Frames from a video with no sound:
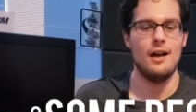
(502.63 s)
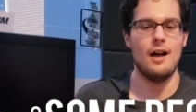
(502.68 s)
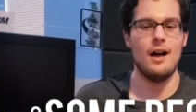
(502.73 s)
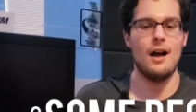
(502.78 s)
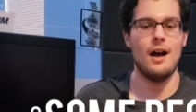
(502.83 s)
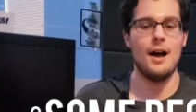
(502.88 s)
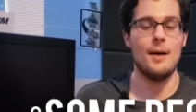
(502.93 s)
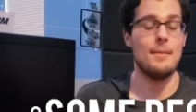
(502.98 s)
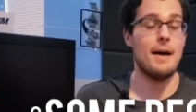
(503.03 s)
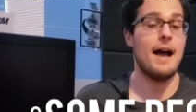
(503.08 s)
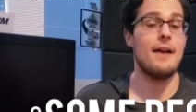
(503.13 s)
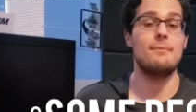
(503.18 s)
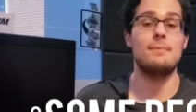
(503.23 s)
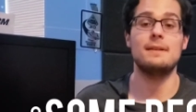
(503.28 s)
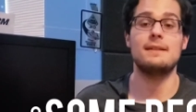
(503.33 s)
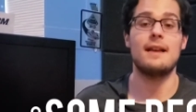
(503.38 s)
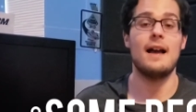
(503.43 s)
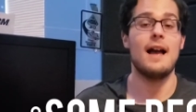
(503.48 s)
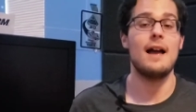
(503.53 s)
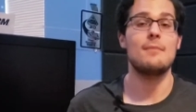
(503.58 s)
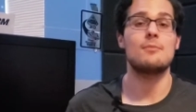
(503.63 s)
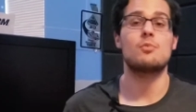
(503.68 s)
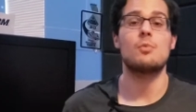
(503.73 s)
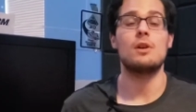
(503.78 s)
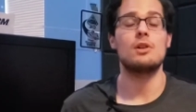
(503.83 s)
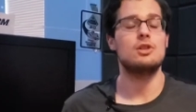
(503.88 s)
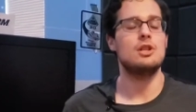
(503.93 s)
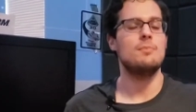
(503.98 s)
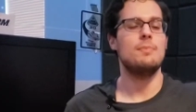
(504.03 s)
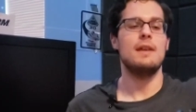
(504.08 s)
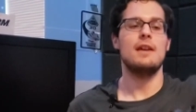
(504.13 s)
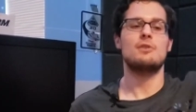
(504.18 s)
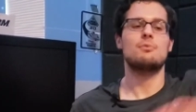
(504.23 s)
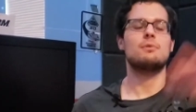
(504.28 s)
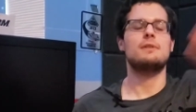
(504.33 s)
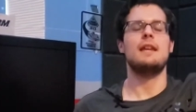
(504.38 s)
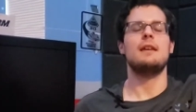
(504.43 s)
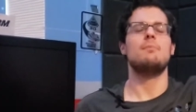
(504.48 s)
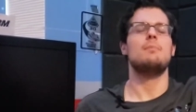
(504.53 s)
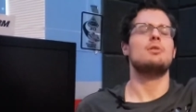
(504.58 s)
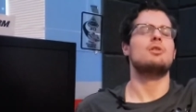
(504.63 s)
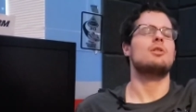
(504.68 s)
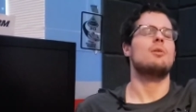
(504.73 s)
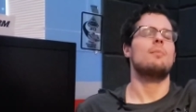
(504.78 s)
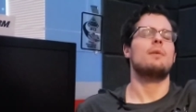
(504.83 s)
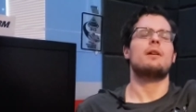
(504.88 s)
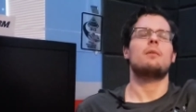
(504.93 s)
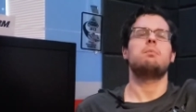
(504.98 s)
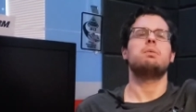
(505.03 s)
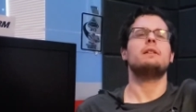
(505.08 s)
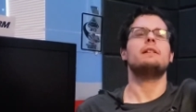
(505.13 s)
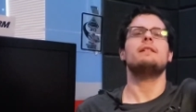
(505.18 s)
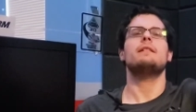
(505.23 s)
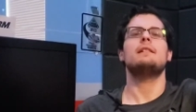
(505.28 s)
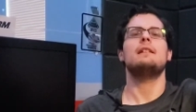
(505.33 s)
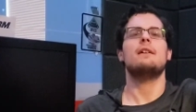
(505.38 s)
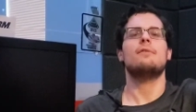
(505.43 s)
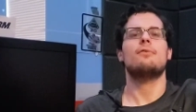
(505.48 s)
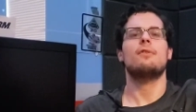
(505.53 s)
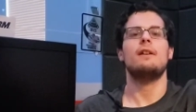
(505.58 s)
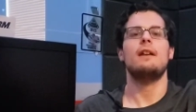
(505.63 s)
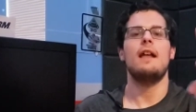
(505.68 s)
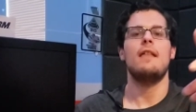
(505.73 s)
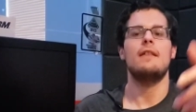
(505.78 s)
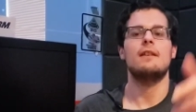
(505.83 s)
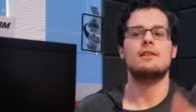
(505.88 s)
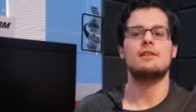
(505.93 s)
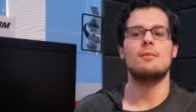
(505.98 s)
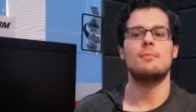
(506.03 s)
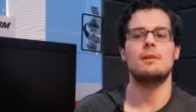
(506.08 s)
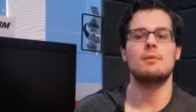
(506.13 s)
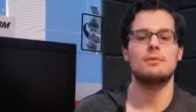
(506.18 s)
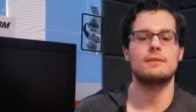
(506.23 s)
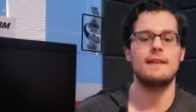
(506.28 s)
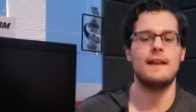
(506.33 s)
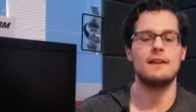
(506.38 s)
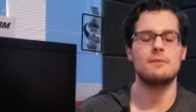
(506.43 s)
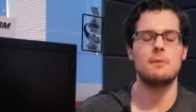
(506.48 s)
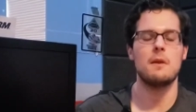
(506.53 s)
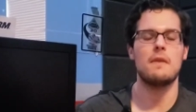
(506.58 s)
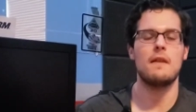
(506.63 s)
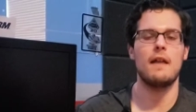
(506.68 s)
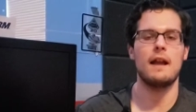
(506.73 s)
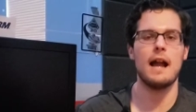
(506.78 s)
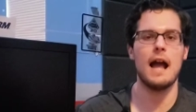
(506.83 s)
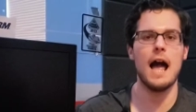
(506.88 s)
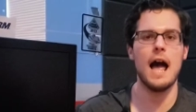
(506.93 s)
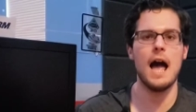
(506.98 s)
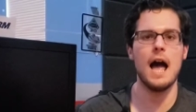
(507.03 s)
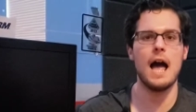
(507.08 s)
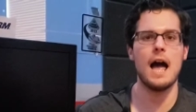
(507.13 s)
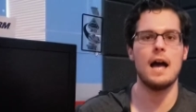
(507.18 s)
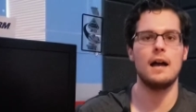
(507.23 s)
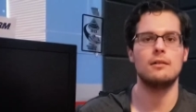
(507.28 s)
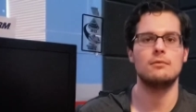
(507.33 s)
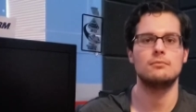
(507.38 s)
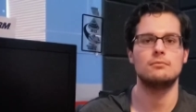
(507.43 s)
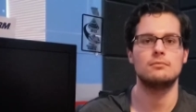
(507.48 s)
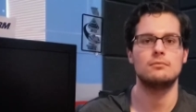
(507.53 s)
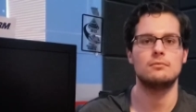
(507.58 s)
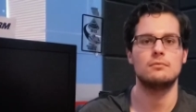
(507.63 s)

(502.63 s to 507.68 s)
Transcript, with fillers: Um, I've been times where G P S will take me somewhere completely different, and then somebody will text me and they're like, ah,